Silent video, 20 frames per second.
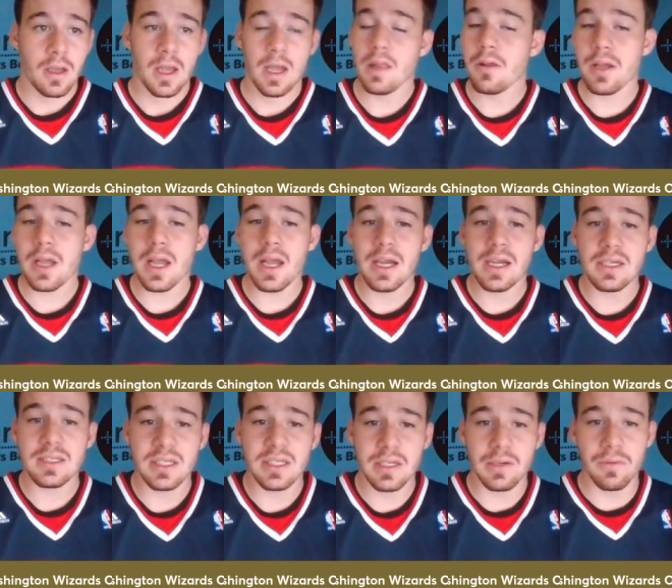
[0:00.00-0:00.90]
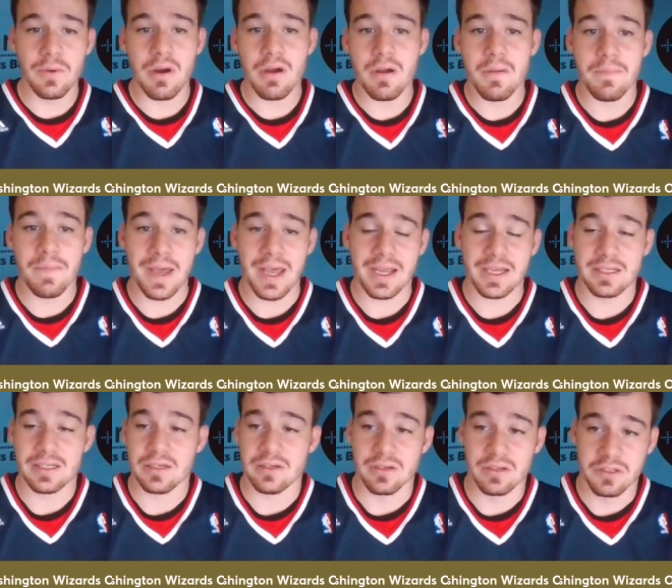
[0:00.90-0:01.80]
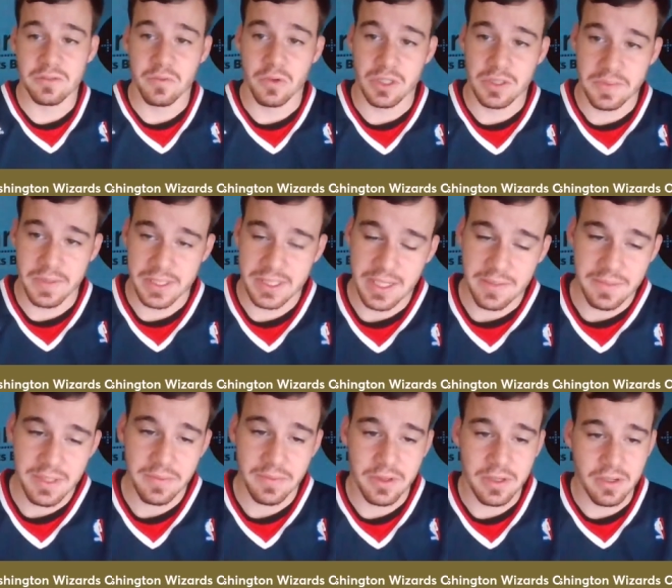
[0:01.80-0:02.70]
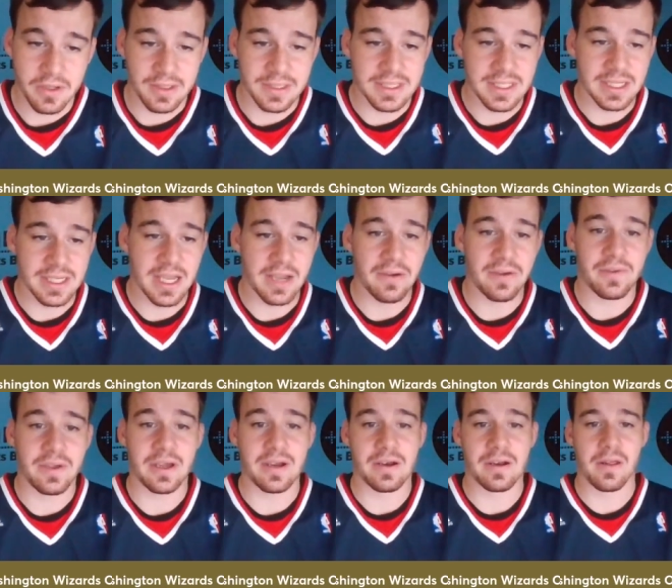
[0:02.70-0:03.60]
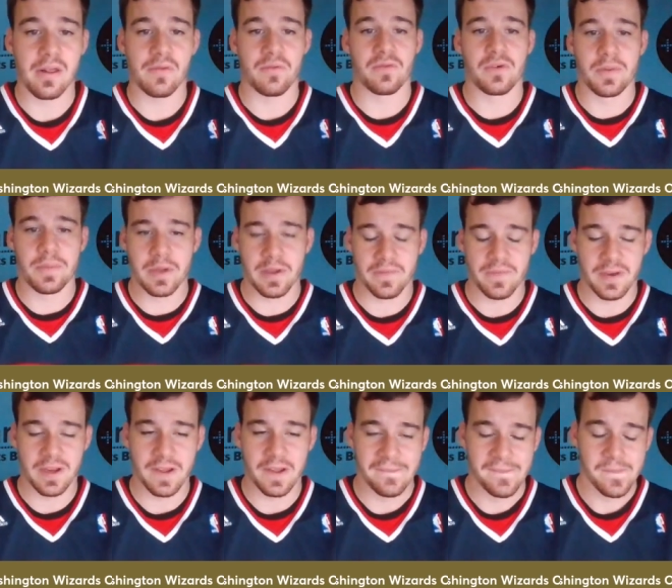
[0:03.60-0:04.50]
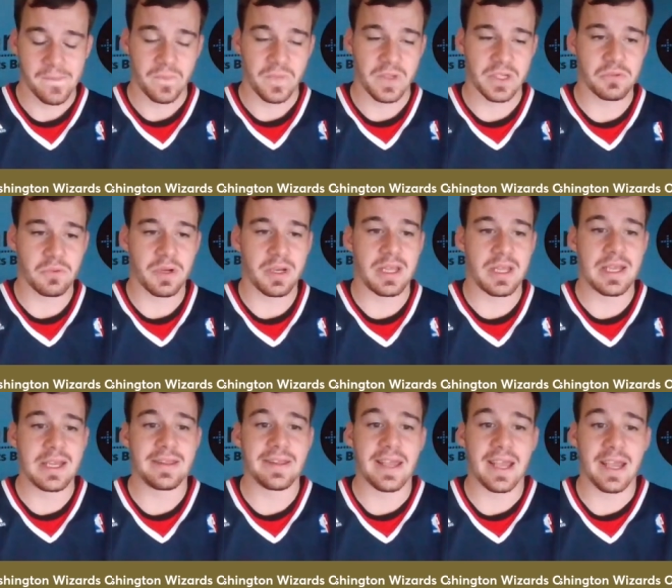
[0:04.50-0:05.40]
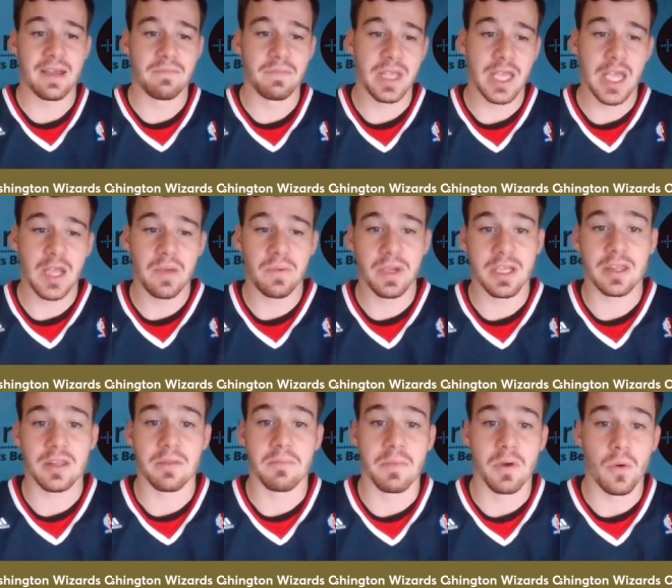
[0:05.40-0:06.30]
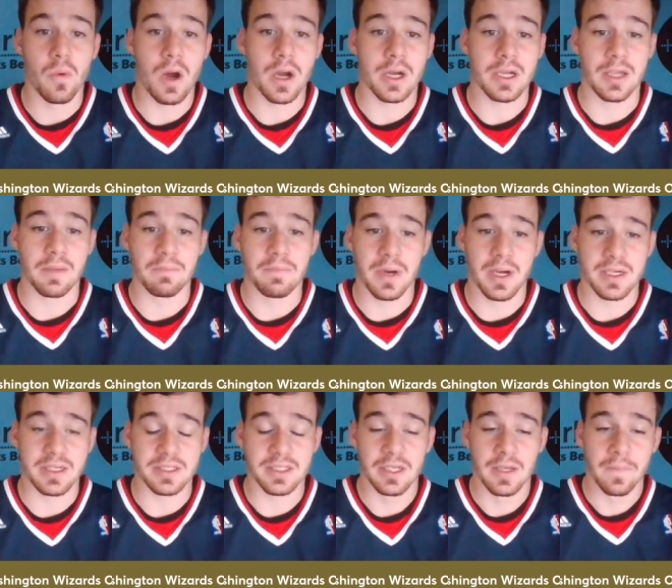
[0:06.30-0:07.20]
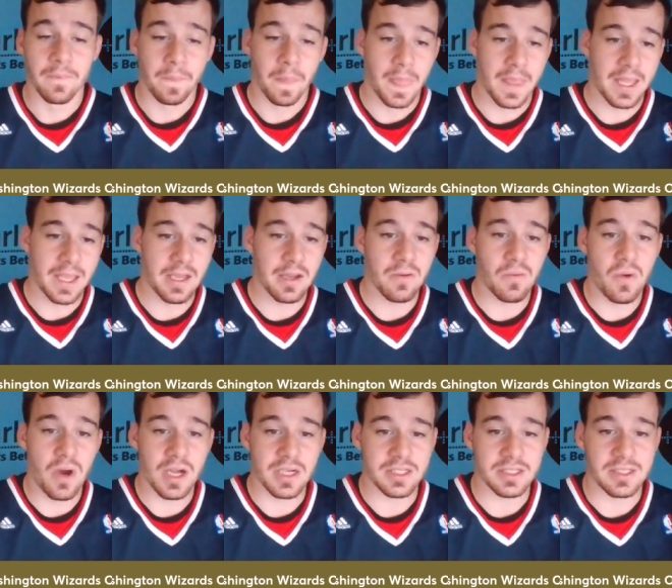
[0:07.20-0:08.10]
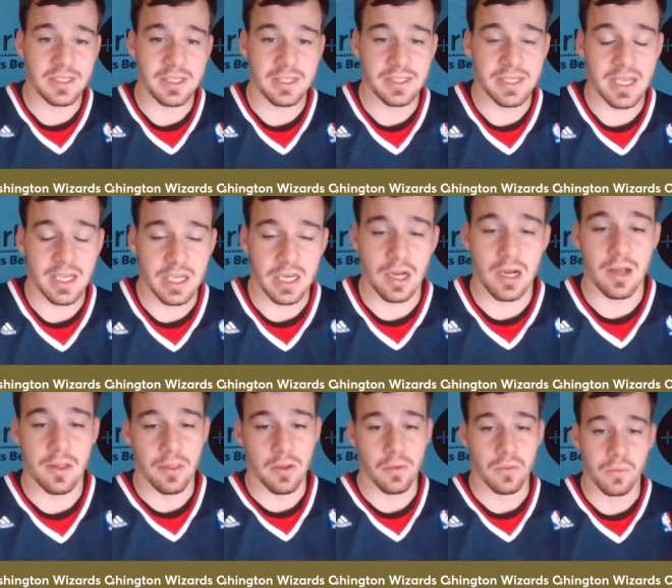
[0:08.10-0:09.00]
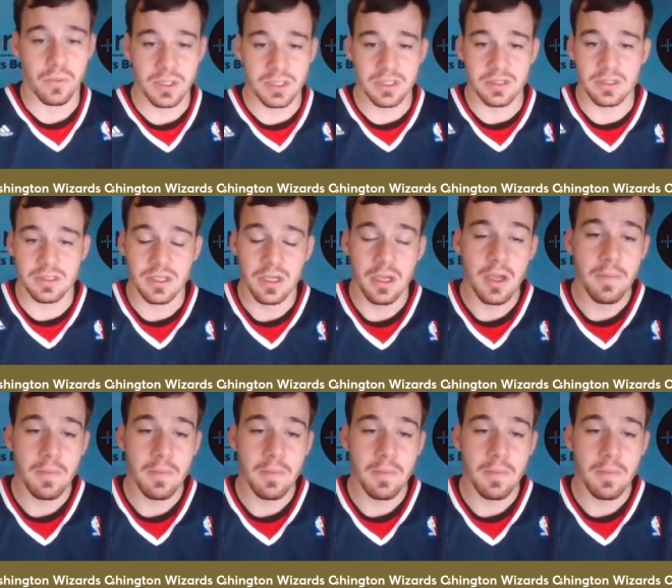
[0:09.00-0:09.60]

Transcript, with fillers: Hello guys and welcome back to Earle Sports Bets. I'm Timothy Earle and today we've got another free pick video. This one in the NBA, we get the Milwaukee Bucks in Washington taking on the Wizards.